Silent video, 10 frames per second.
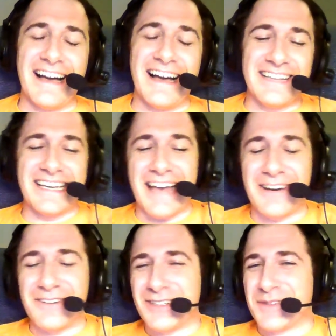like,
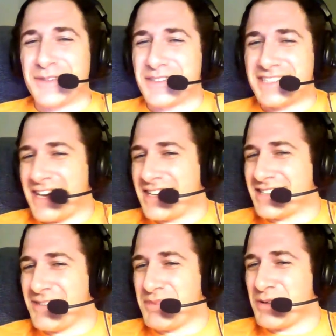I don't know if he was saying
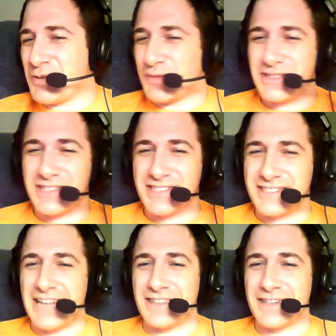something or if he's just
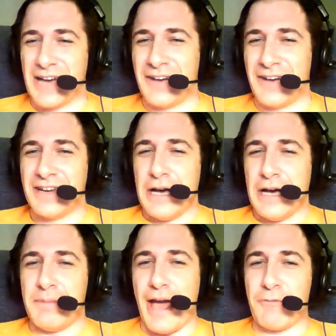standing around,
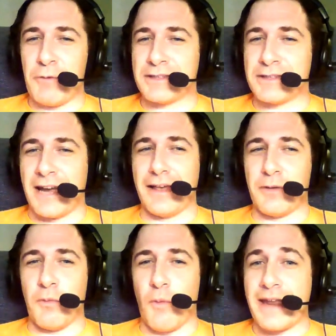but everyone's kind of
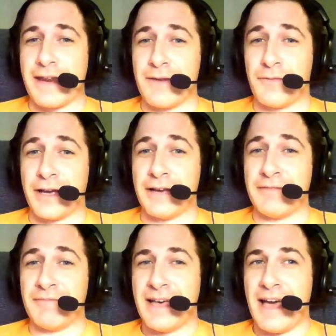like waiting for
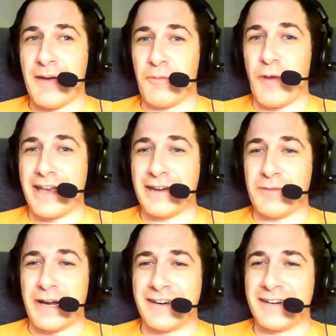him and
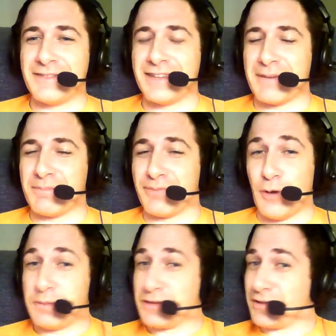waiting. And even like
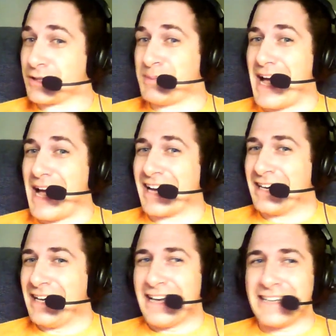Probst looks
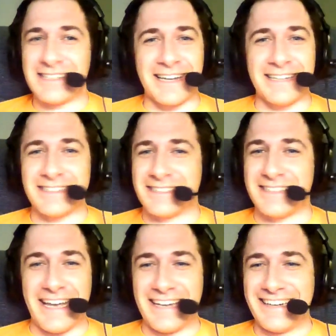back and he's just kind of
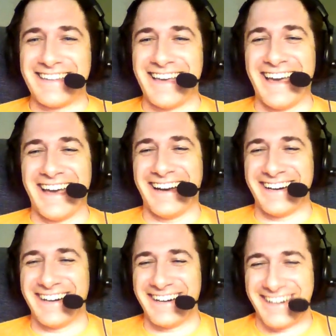standing there.
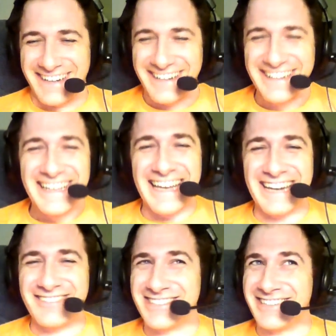And
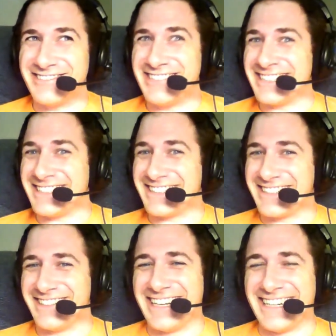everyone's like, what is he
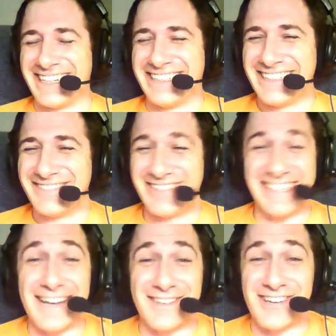doing? But he's
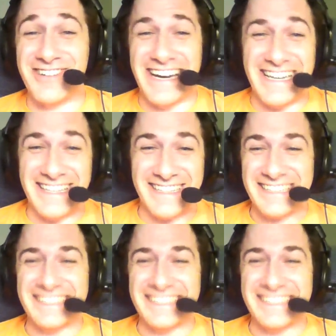not doing anything.